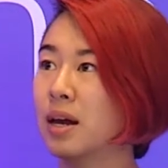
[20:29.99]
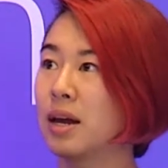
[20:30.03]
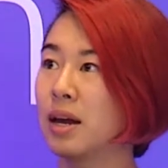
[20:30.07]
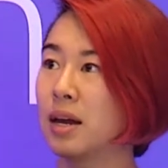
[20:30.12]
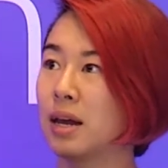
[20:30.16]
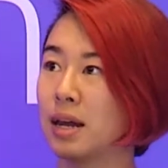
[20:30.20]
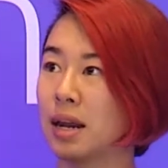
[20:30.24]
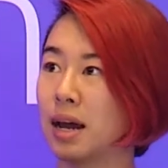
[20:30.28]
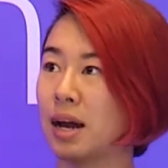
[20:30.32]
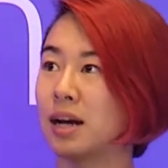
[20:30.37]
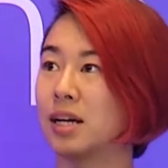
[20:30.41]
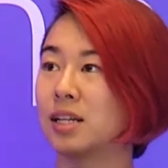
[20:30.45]

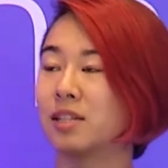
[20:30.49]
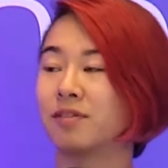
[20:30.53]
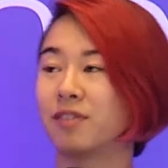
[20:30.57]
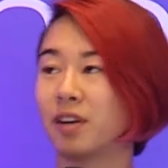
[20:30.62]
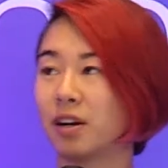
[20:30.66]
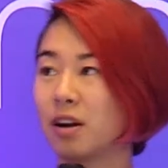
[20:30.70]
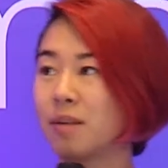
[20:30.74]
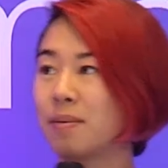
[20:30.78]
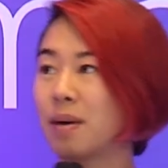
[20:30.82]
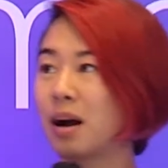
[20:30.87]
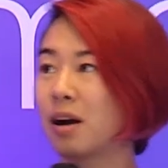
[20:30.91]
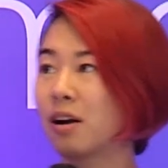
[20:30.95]
It has
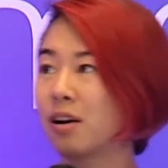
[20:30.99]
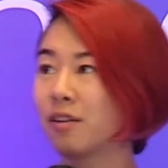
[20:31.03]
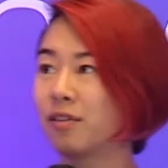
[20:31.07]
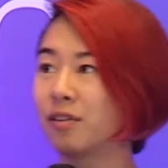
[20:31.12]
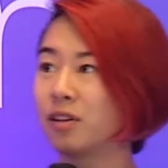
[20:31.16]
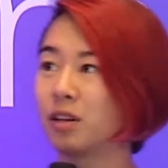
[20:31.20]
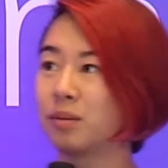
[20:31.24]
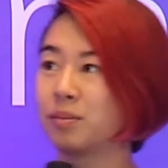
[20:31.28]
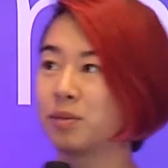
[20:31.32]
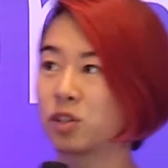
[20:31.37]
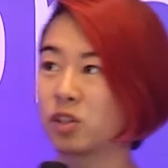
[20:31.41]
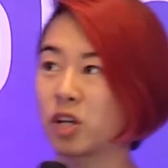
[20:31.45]
very
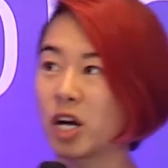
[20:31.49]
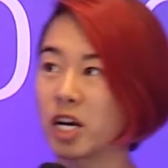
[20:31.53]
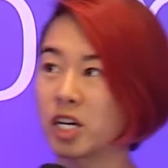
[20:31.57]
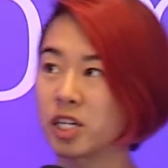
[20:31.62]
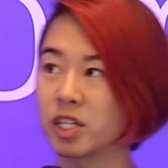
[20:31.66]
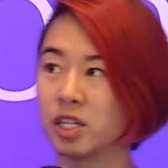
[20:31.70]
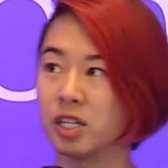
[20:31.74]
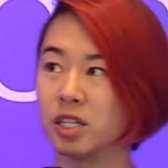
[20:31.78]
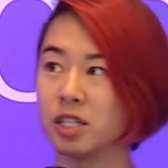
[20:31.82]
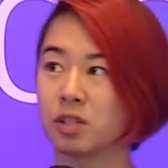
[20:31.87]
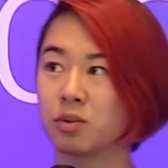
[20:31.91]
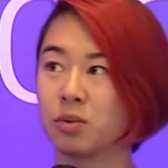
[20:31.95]
powerful
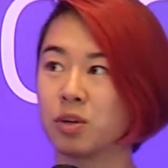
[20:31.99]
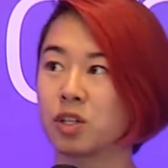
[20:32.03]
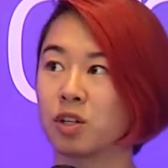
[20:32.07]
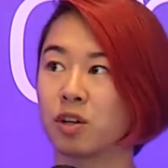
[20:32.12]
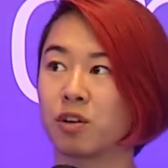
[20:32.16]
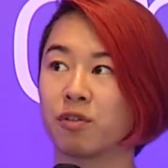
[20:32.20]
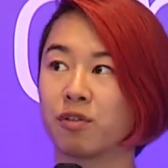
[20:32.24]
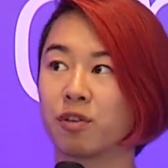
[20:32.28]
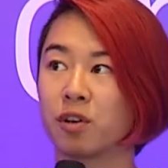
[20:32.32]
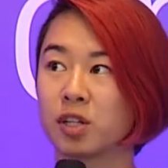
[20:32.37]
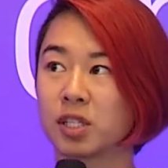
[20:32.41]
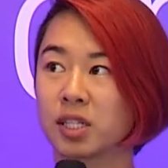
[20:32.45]
abstractions, which
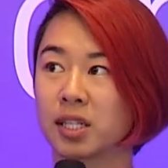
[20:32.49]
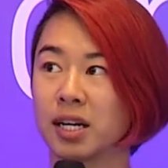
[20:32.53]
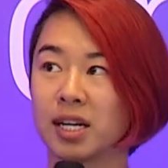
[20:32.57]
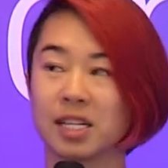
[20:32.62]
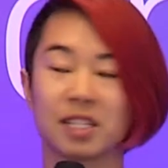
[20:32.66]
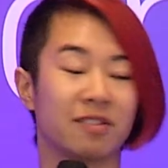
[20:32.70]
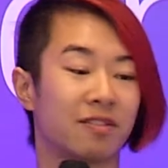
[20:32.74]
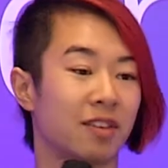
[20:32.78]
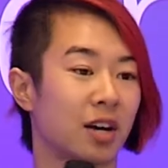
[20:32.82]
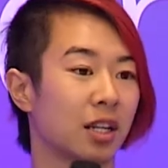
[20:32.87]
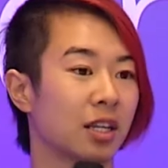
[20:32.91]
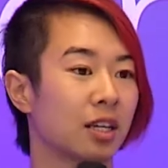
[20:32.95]
are
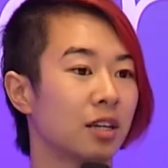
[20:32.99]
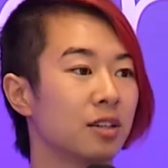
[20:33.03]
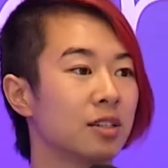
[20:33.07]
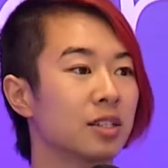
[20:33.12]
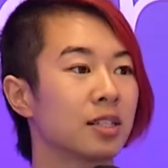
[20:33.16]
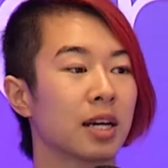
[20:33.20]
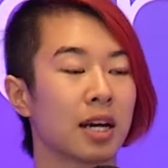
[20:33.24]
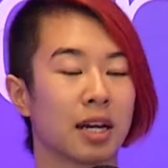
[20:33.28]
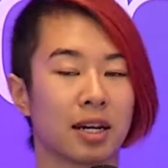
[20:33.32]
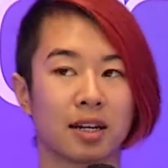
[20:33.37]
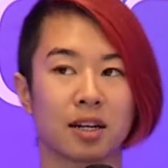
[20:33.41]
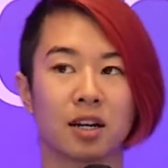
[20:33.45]
first-class
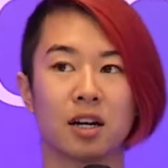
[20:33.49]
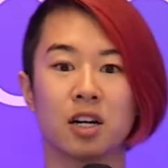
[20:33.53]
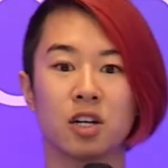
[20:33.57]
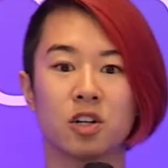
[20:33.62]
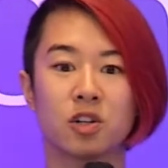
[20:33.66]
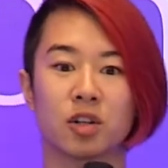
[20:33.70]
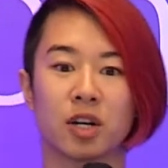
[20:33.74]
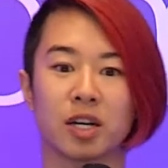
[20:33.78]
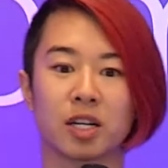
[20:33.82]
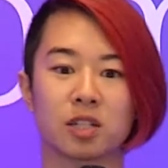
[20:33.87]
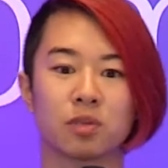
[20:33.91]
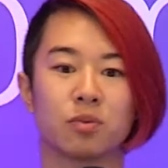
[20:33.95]
values, and
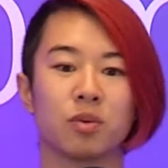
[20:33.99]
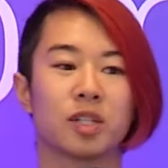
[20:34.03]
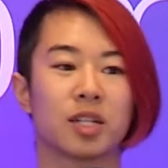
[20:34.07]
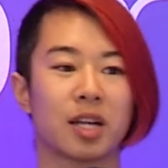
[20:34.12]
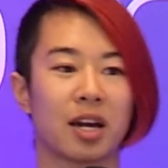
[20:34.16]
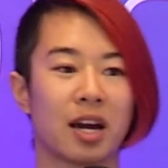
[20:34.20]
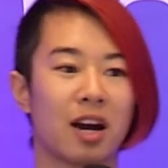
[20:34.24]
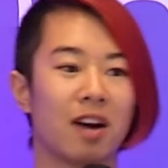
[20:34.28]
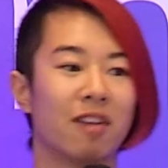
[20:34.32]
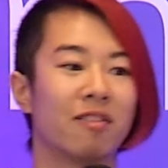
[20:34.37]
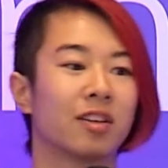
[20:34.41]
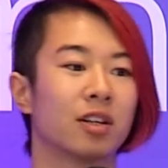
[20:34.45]
contracts, which
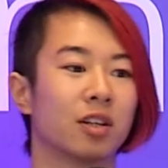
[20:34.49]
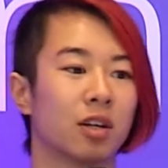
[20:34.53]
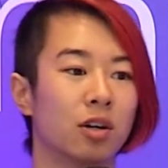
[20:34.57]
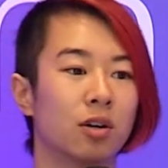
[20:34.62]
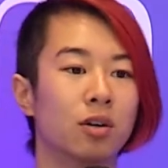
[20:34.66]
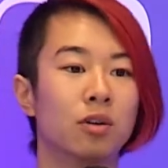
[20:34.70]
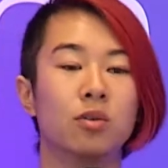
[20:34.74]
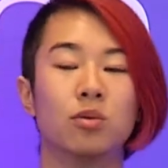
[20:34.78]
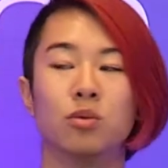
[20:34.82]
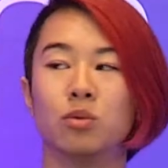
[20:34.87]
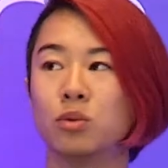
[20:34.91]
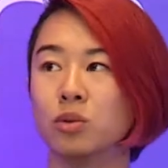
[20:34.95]
have their
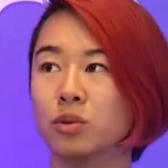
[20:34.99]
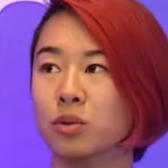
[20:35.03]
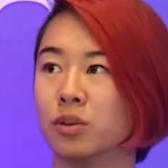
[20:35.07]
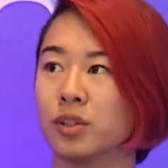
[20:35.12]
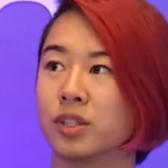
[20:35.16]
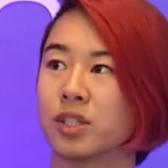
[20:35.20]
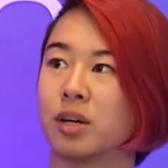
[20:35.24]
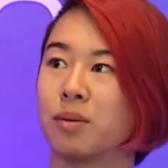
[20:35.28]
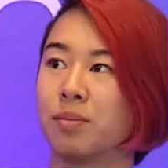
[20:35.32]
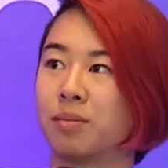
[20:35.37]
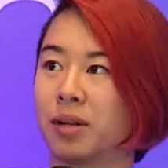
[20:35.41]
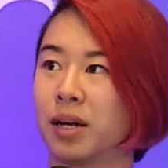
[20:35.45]
own
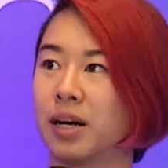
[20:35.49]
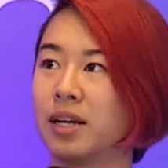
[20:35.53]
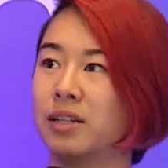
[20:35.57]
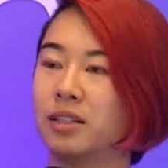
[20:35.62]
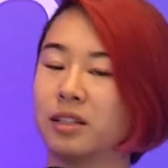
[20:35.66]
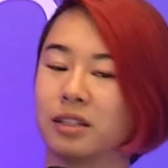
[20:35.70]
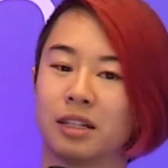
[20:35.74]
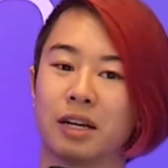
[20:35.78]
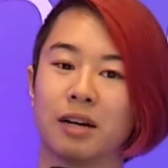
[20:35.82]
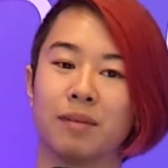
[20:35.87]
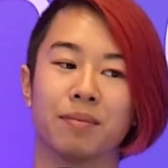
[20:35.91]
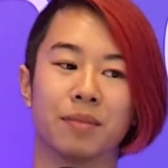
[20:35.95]
rules applied
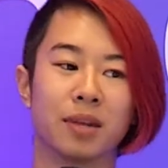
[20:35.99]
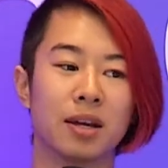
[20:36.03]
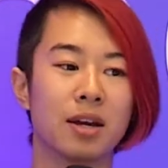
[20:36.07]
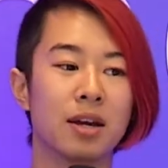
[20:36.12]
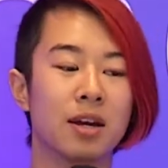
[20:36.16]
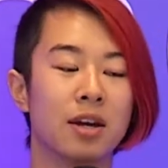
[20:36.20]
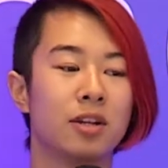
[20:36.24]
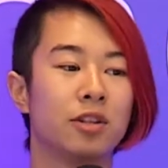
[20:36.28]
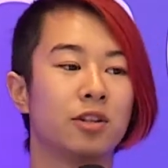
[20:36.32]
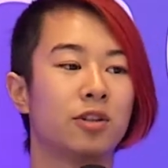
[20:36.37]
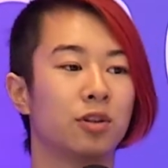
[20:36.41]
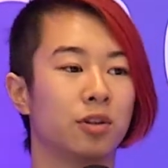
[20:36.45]
to them
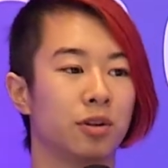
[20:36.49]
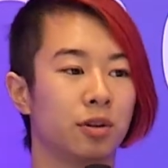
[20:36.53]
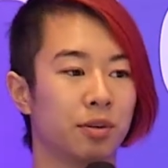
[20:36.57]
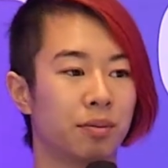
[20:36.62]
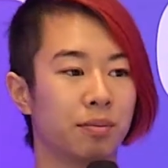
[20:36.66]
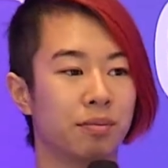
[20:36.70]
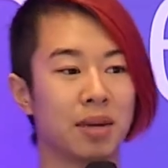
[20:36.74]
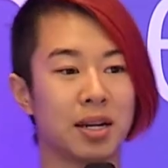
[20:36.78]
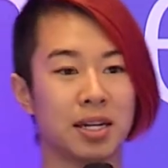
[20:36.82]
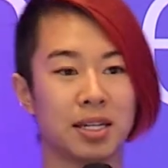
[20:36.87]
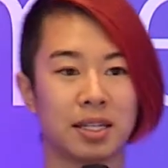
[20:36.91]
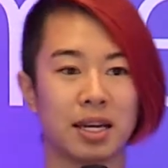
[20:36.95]
to
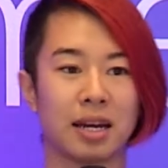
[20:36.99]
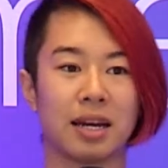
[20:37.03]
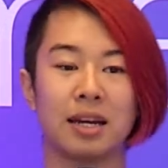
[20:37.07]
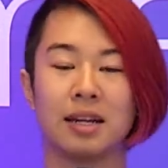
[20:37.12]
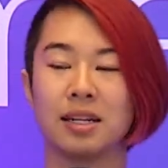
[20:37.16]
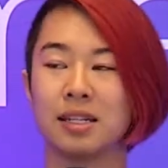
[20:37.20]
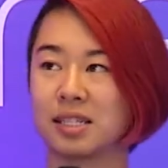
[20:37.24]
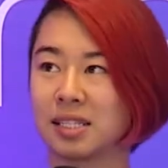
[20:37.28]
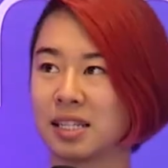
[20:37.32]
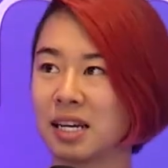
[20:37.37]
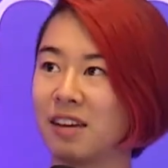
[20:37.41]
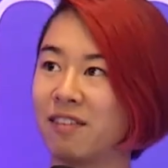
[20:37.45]

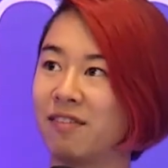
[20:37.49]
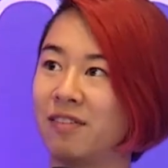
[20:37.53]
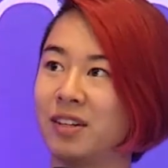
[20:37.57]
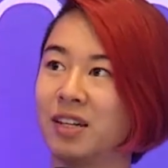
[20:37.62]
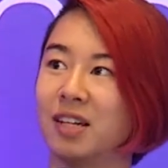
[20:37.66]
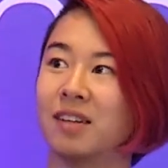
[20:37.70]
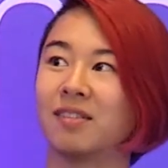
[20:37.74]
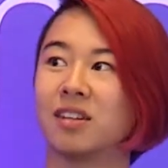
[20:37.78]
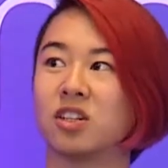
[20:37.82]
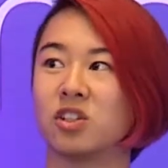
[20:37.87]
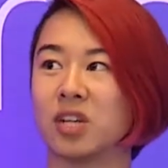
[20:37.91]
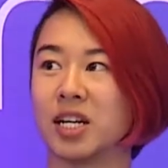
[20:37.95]
maintain
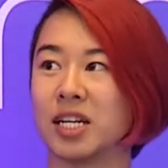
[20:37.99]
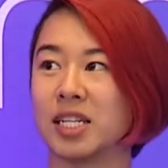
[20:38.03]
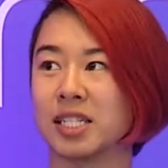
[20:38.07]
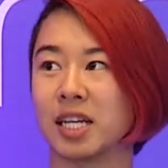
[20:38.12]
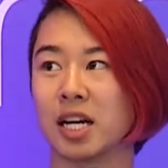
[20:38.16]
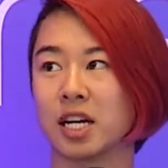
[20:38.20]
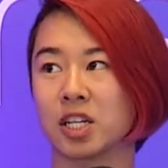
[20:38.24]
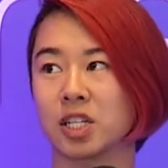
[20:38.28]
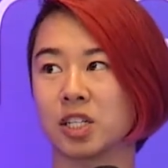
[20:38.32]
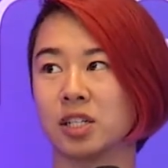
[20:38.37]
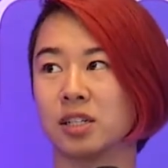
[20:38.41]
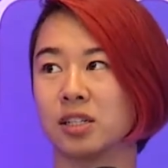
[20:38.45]
safety of the
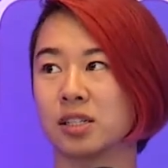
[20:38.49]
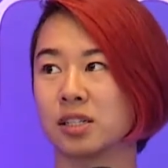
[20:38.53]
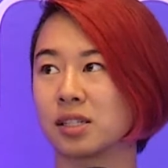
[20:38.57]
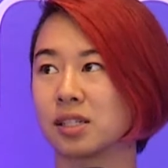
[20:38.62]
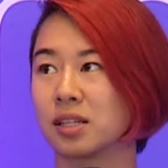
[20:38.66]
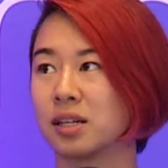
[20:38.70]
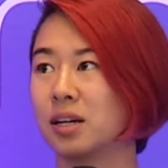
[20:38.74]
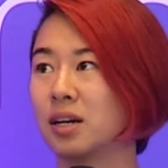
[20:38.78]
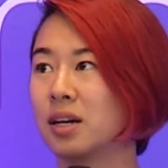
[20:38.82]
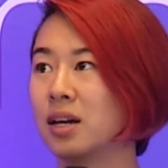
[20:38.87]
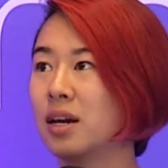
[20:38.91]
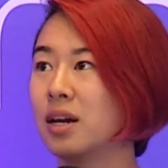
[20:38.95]

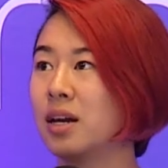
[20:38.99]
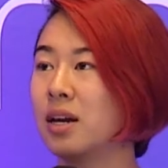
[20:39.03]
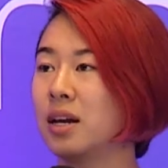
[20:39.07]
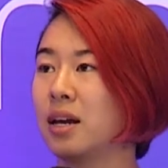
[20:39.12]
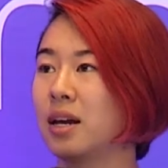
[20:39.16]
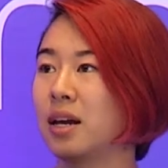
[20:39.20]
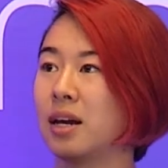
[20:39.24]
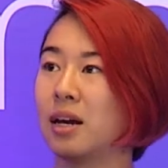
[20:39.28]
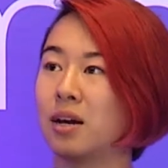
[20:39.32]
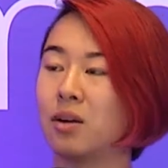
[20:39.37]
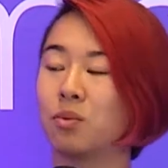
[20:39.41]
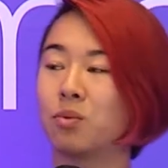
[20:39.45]
transactions.
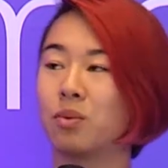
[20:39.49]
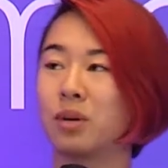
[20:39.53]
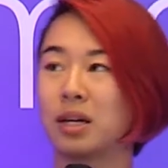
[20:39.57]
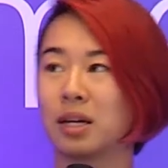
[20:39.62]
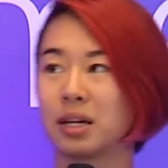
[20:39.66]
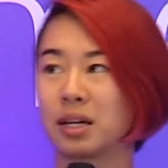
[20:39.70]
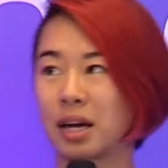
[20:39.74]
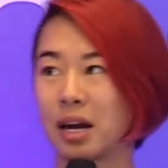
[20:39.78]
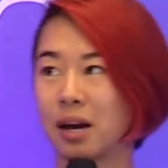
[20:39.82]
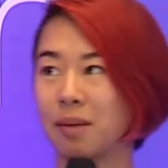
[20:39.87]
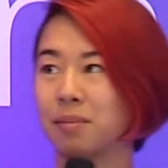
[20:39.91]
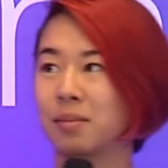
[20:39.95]
And we
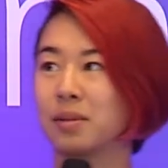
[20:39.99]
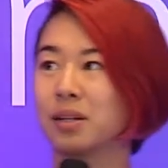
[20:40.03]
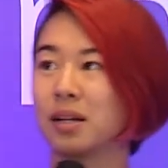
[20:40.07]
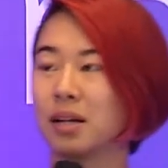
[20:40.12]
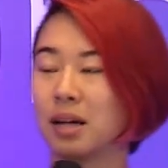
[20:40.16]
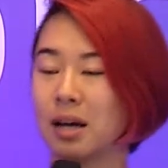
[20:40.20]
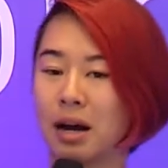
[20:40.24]
kept